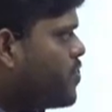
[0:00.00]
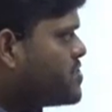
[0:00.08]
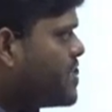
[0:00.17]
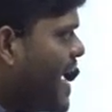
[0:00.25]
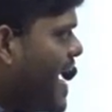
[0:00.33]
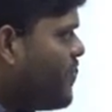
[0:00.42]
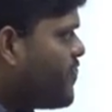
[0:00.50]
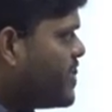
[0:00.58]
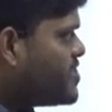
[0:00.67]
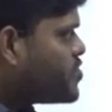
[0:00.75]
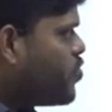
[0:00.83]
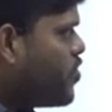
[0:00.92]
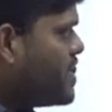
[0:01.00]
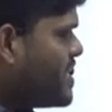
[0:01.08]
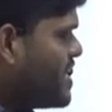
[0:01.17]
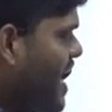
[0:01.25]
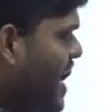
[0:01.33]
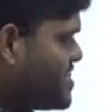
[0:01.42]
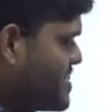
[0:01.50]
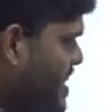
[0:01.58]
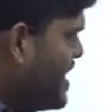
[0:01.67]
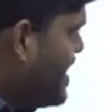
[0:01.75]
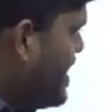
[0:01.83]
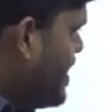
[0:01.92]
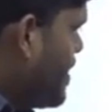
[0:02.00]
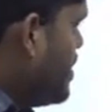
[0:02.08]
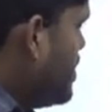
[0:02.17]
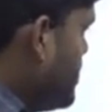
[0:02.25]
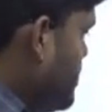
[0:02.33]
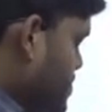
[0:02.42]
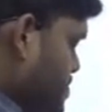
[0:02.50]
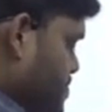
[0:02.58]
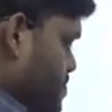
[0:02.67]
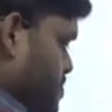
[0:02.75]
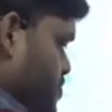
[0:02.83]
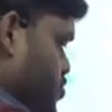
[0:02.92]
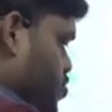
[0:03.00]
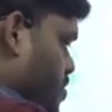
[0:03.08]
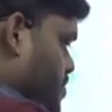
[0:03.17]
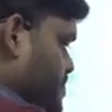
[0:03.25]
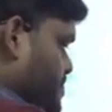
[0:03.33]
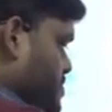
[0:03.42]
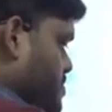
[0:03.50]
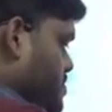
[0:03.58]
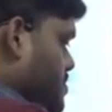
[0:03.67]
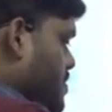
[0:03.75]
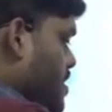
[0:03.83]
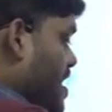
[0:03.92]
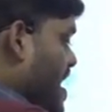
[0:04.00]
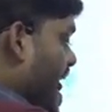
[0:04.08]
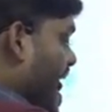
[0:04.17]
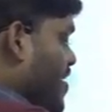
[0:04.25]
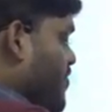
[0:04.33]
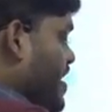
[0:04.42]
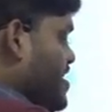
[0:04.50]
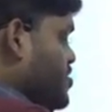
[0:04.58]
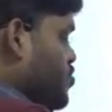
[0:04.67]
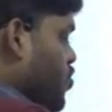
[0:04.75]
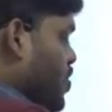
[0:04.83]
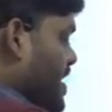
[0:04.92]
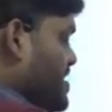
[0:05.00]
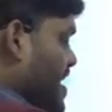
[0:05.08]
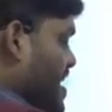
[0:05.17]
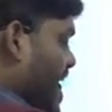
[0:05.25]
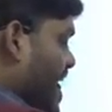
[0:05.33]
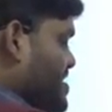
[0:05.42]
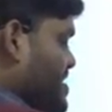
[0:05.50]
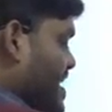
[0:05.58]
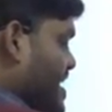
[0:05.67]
the average score in the last 10 inning? So average score in the last 10